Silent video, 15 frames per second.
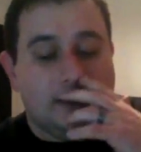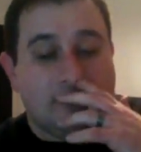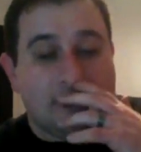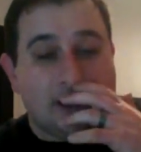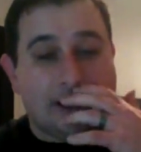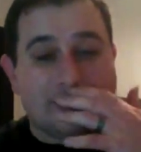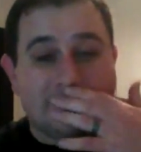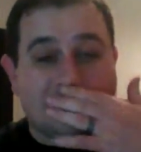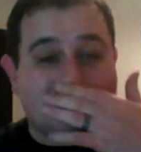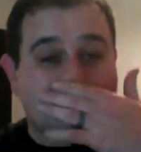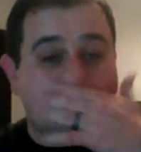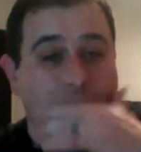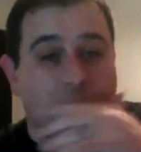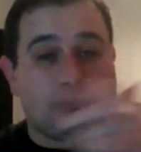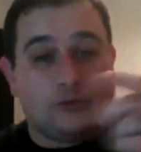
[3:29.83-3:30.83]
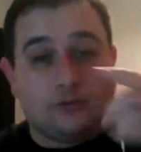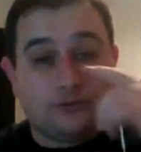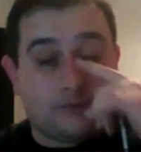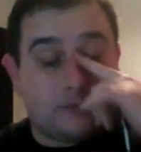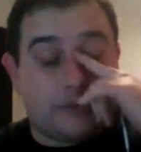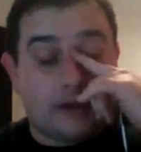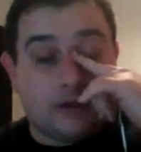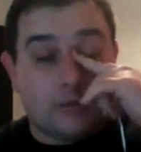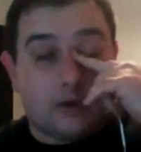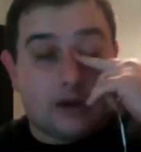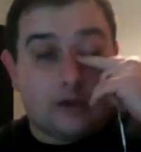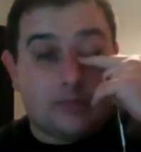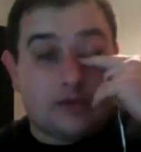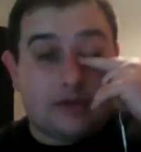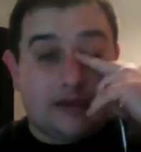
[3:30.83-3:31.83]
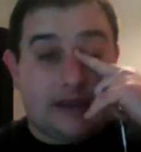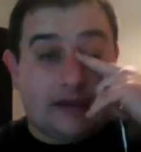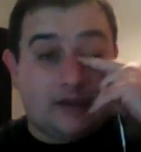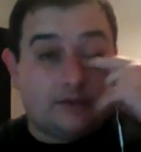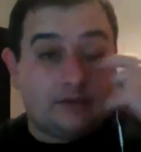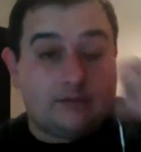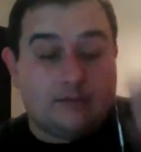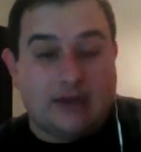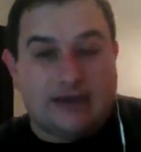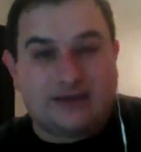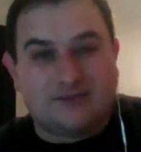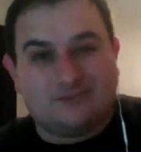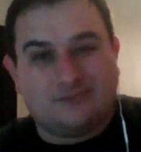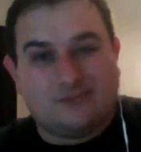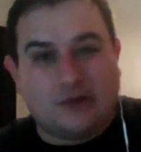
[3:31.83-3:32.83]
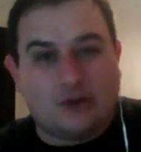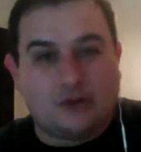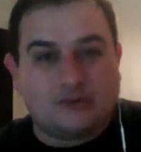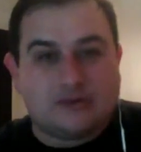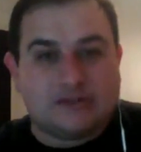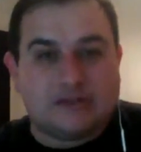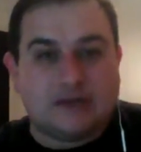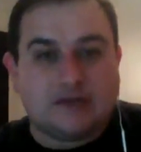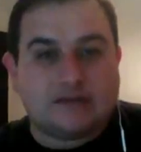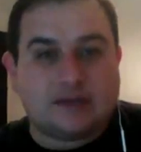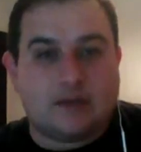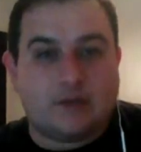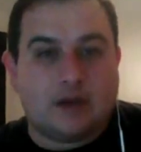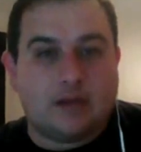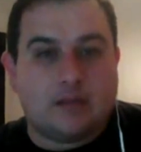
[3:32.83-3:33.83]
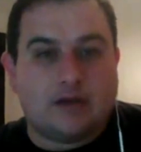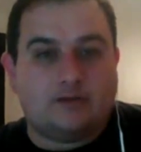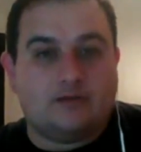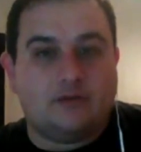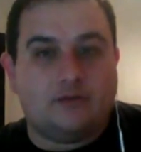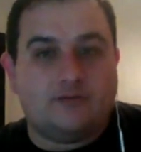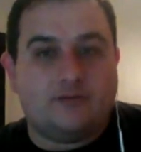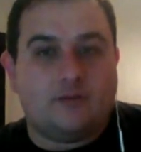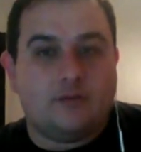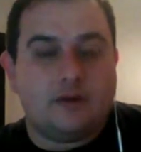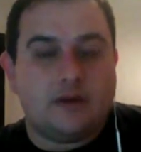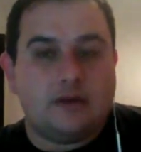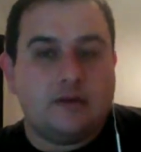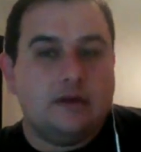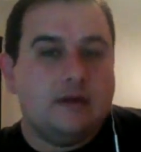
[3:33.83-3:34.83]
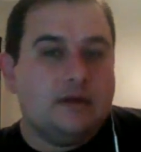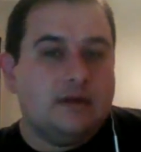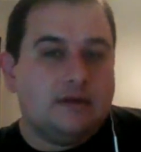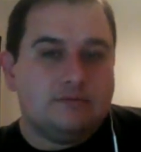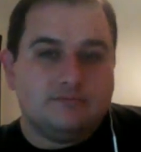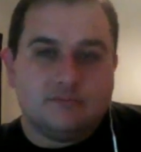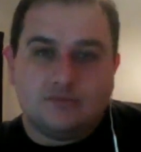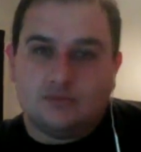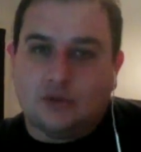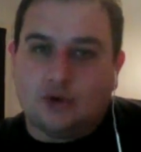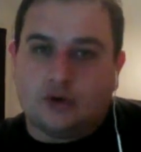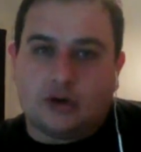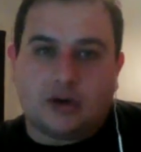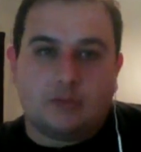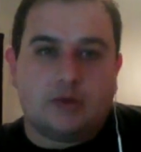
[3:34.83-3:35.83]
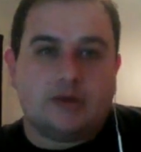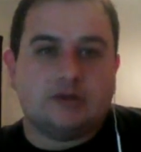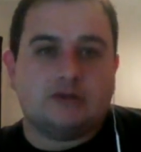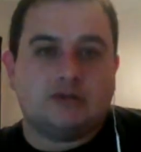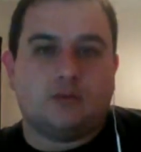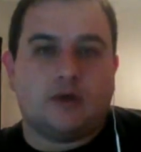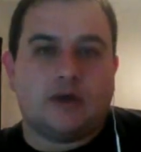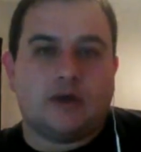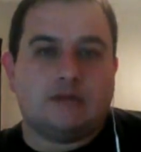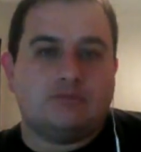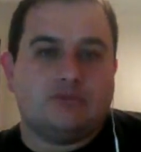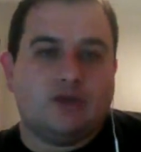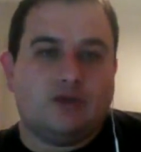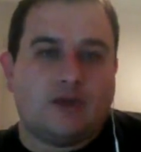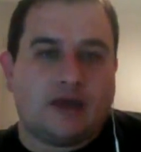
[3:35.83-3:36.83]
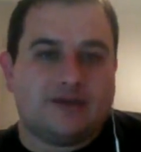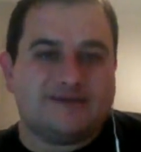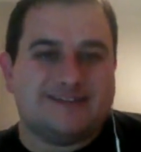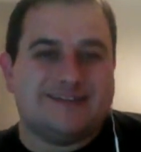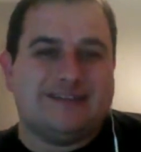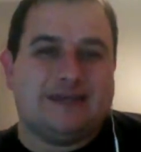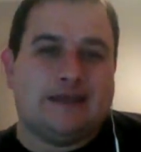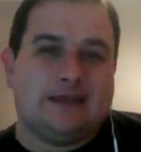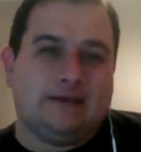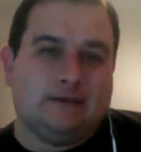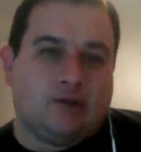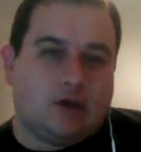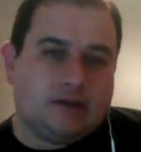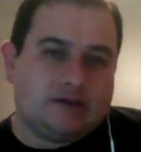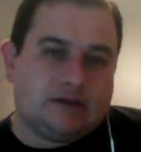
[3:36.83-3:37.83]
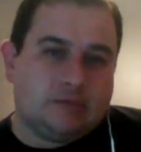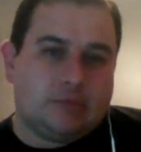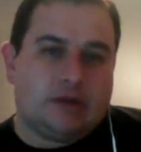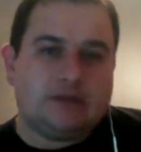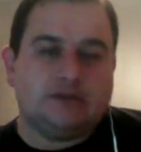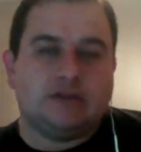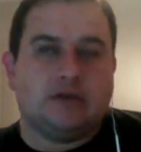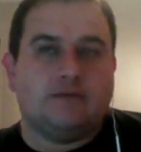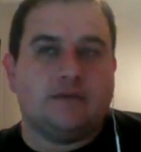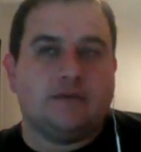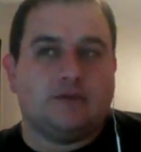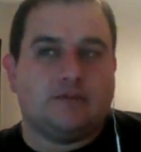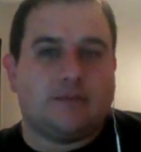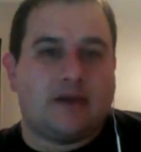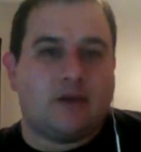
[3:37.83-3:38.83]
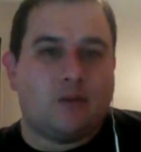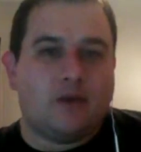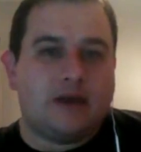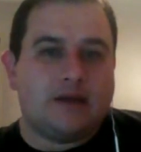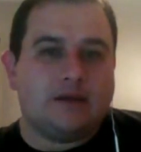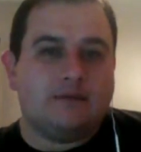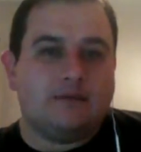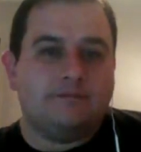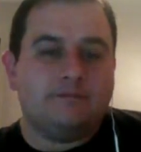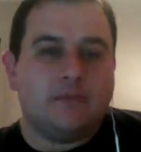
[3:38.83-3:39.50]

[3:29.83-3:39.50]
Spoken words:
I kind of ballooned from there, went up and down. Back in 06, I weighed about 240, put on a bunch of weight. 2010, lost a bunch of it for my wedding,